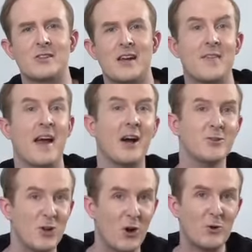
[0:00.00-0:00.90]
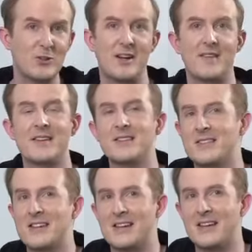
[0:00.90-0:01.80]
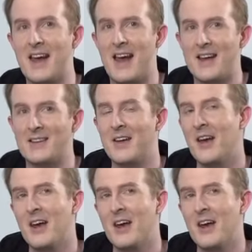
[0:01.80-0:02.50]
in the household this thing can